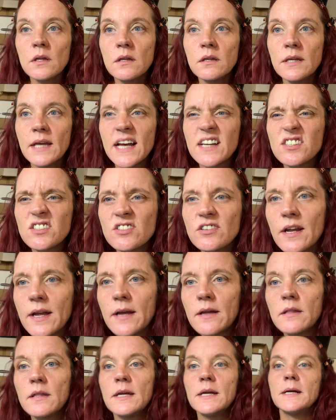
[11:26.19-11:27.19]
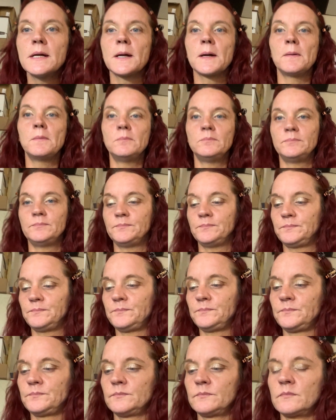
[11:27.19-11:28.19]
yesterday, I think.
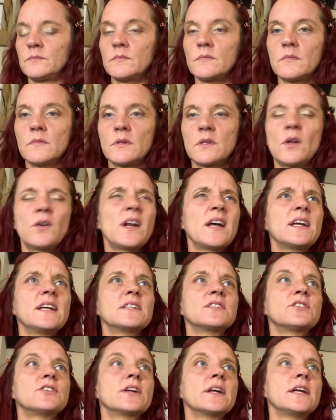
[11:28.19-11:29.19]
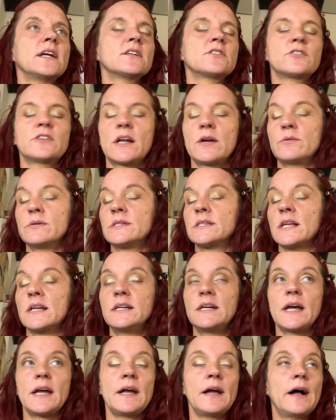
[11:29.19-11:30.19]
No, not yesterday. Yesterday was
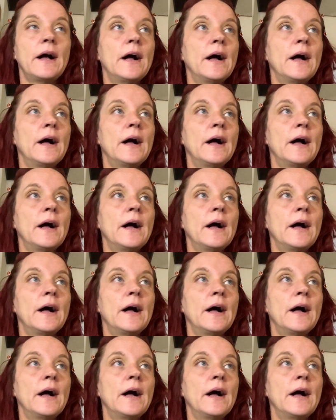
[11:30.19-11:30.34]
Sunday.